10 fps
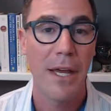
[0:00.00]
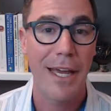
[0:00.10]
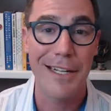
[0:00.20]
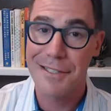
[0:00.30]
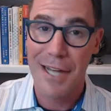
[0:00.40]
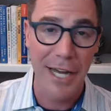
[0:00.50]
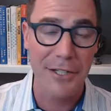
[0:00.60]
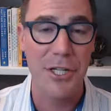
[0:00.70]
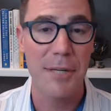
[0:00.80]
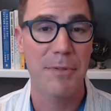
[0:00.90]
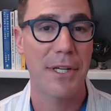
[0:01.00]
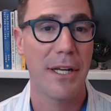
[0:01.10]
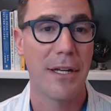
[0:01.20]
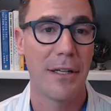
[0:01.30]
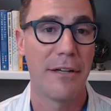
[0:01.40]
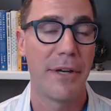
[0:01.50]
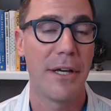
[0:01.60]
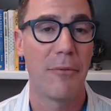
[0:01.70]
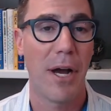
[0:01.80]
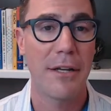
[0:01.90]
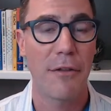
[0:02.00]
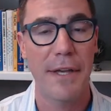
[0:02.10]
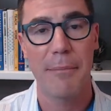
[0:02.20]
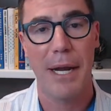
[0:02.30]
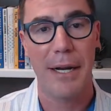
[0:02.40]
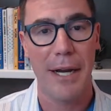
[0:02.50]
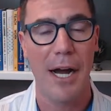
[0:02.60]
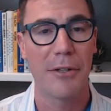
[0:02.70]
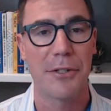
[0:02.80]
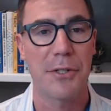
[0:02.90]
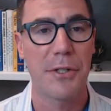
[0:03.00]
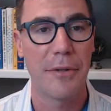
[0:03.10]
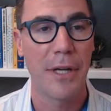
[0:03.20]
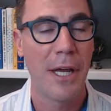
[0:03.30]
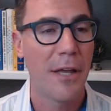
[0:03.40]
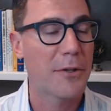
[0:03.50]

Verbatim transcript: it is not a cheap city to live in right you think about a college student